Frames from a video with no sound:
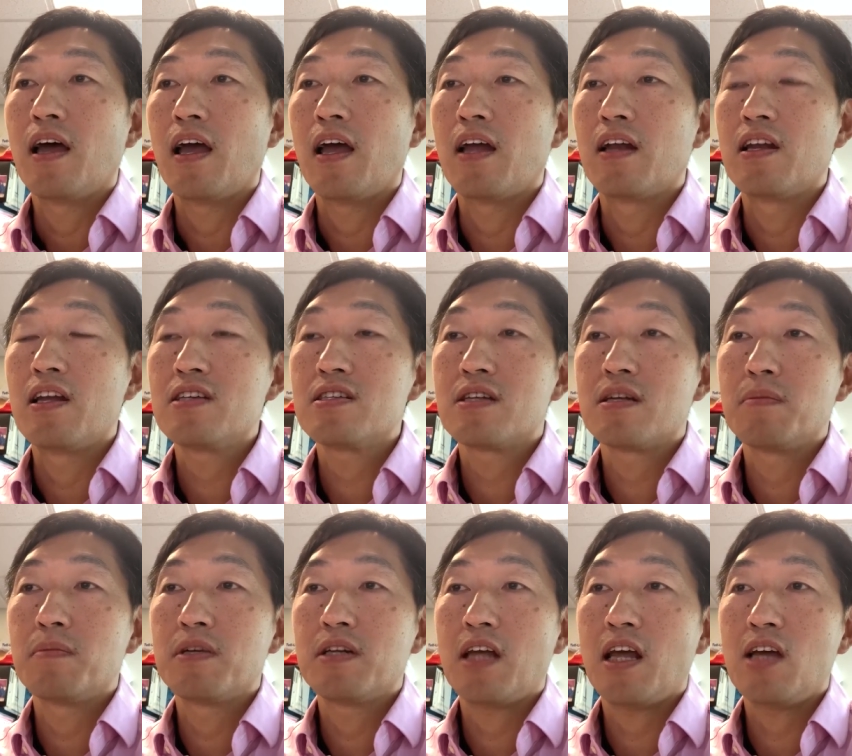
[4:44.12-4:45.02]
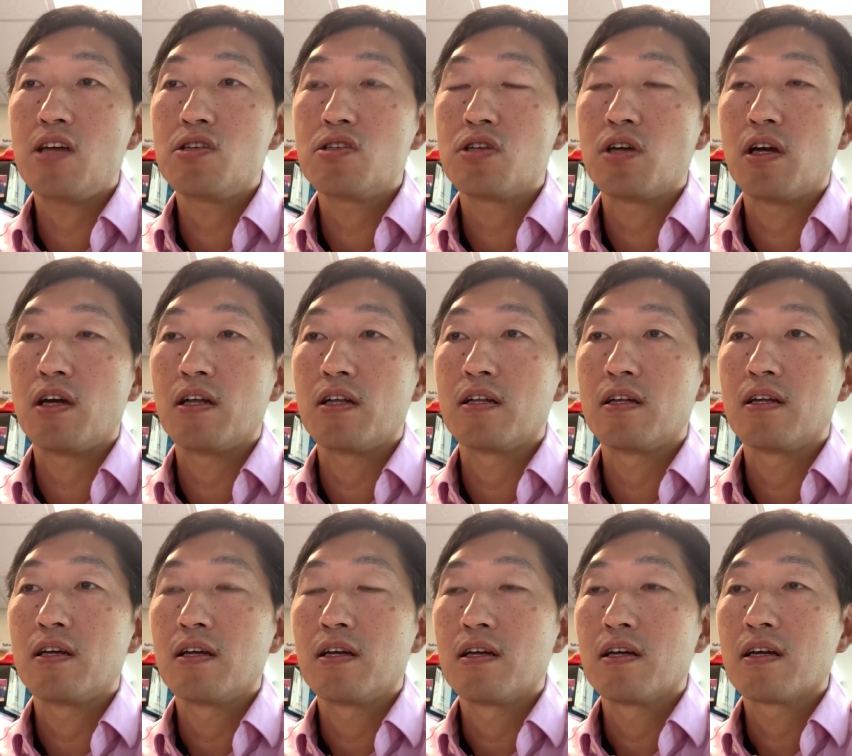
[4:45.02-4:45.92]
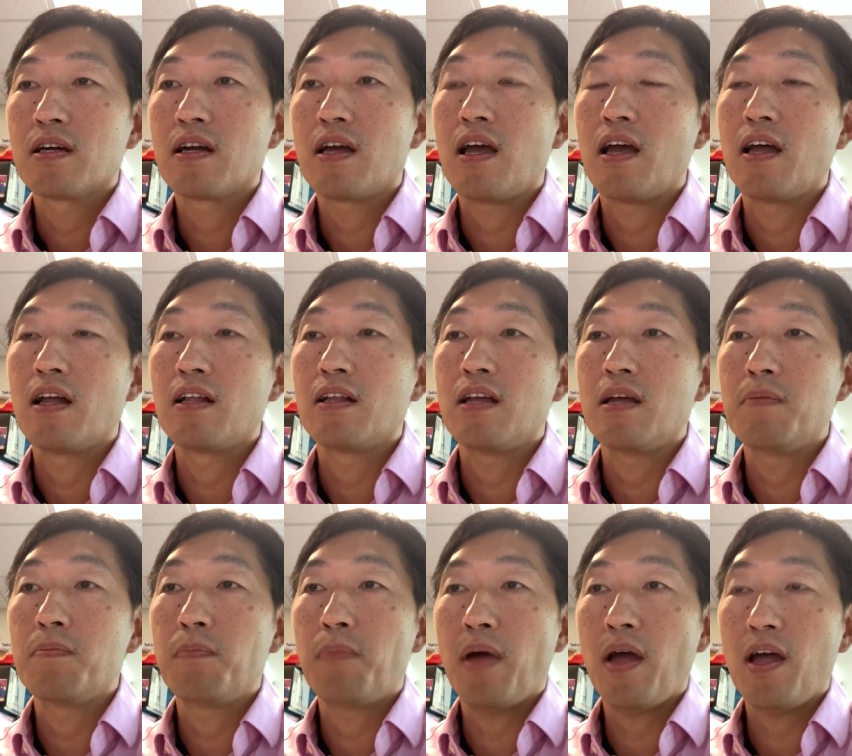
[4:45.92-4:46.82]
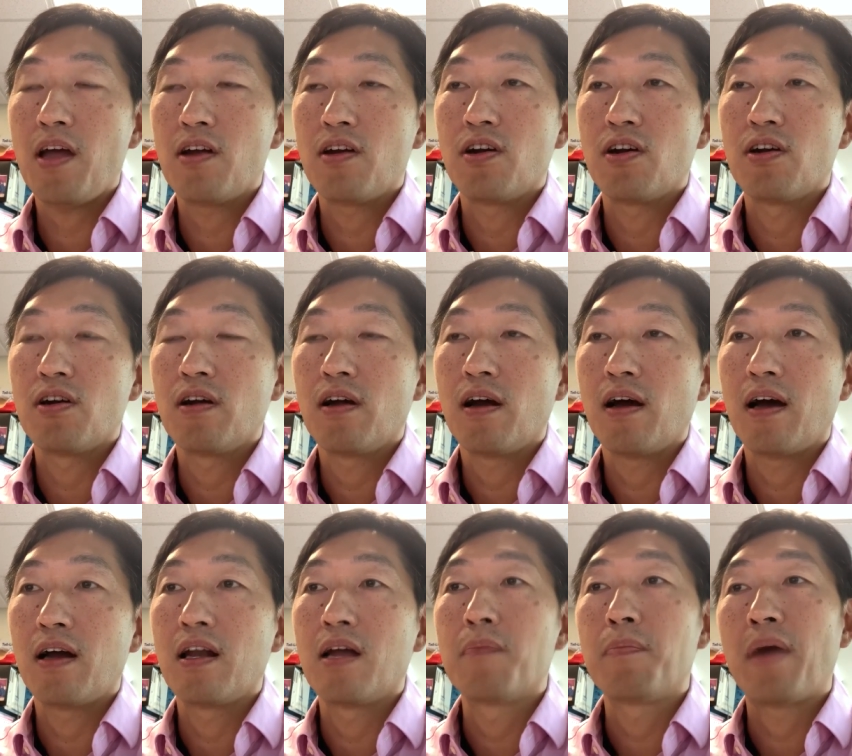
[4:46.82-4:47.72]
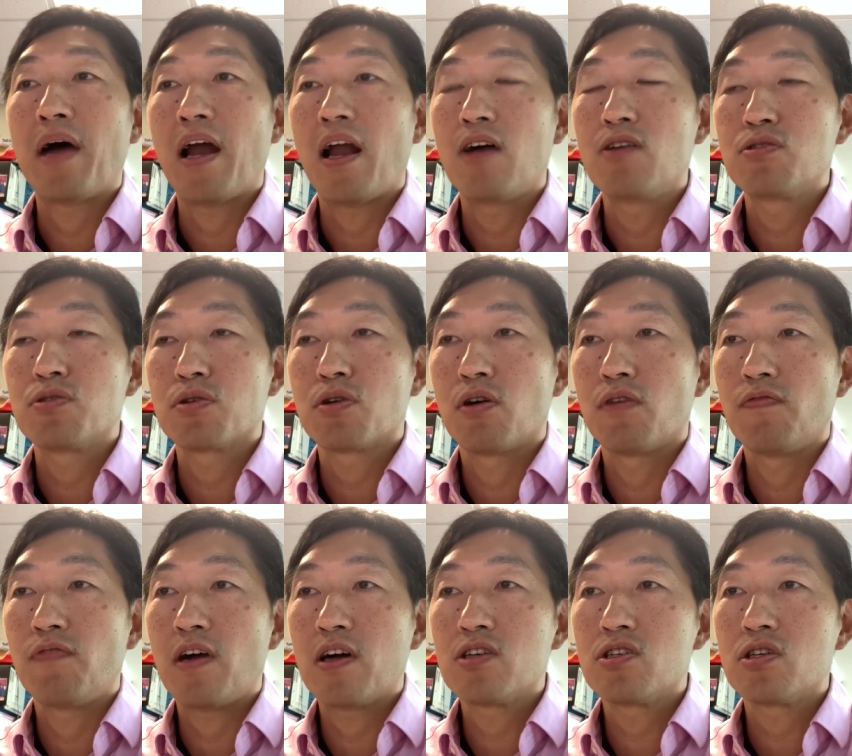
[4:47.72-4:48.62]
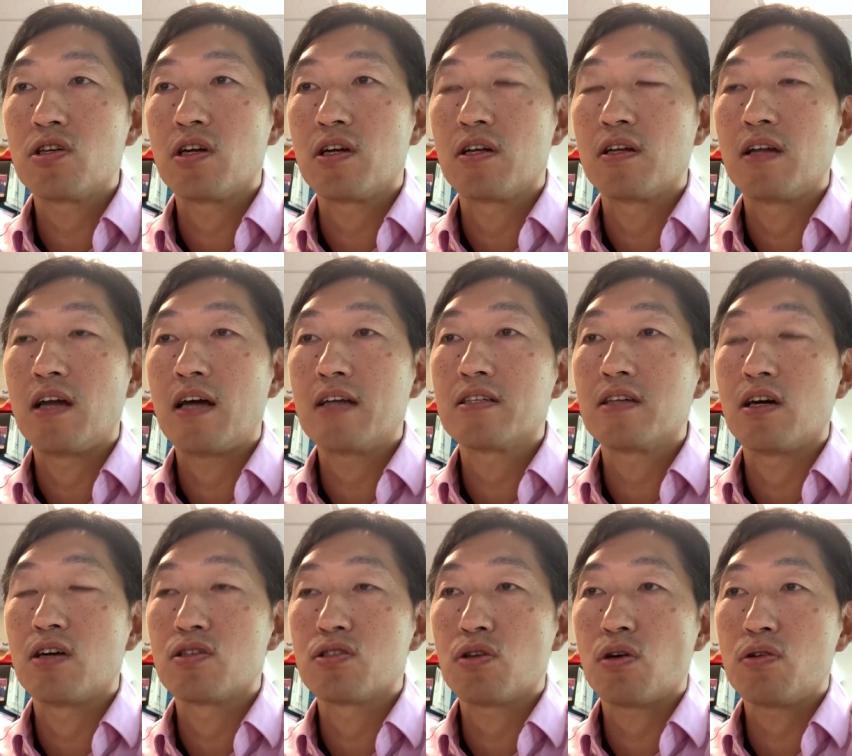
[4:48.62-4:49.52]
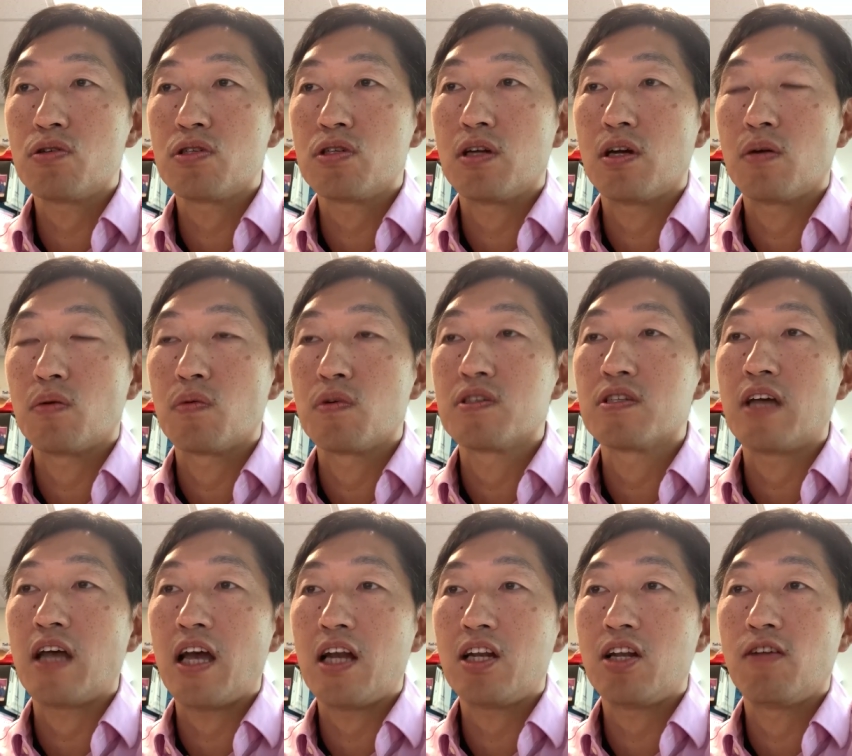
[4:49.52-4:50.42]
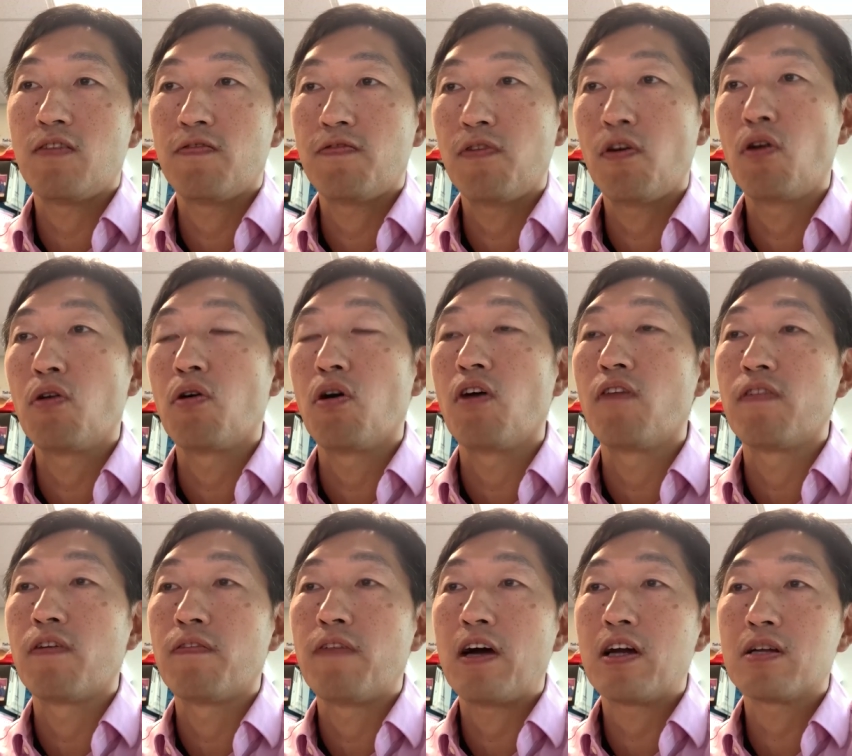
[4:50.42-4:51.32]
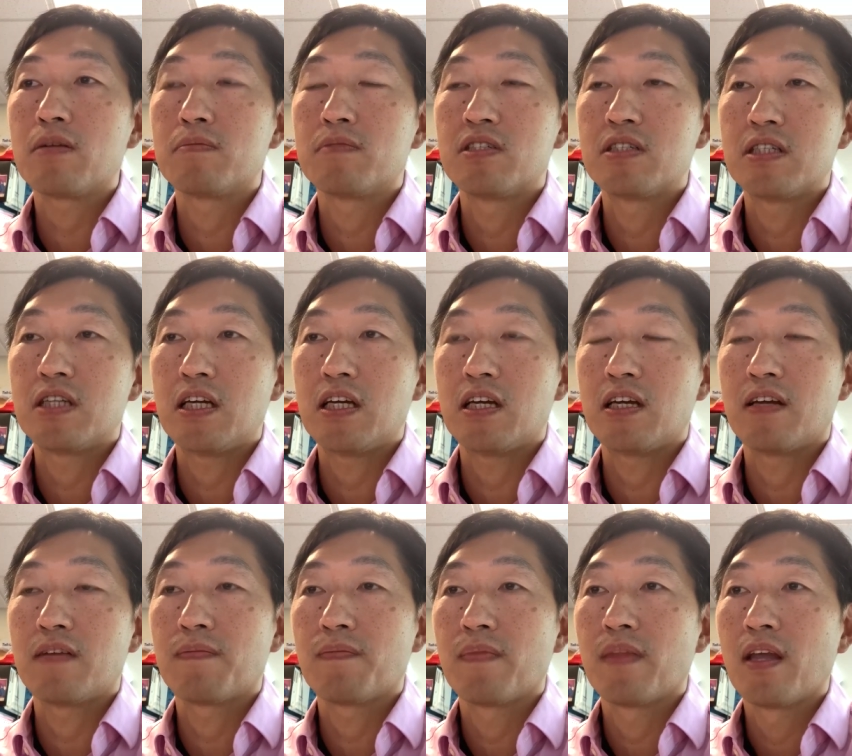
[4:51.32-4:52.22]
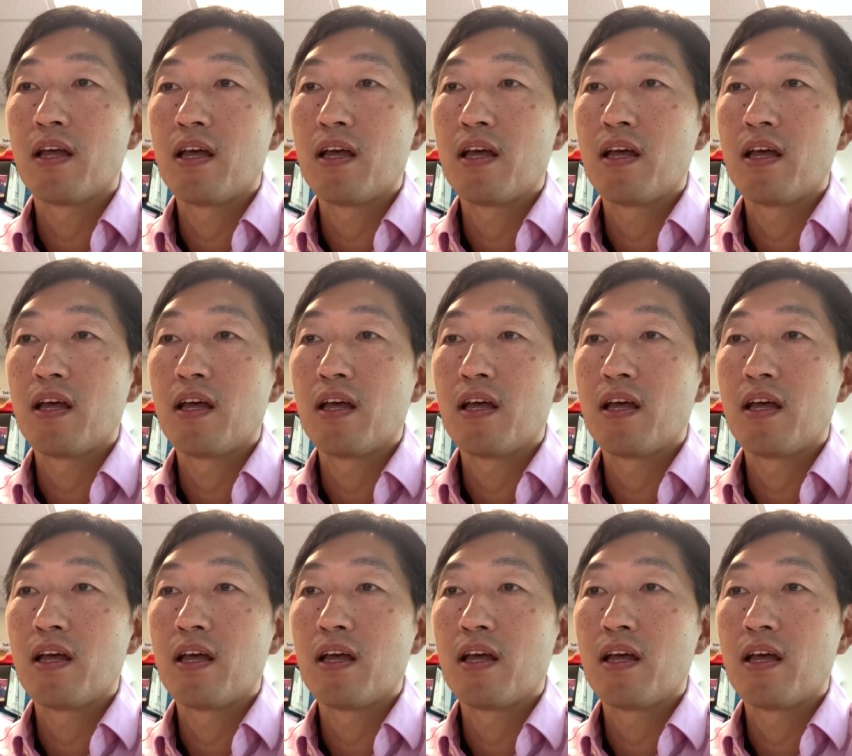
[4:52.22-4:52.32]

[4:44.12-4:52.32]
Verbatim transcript: And this limitation can impair other the biological function that's associated with active form of vitamin D.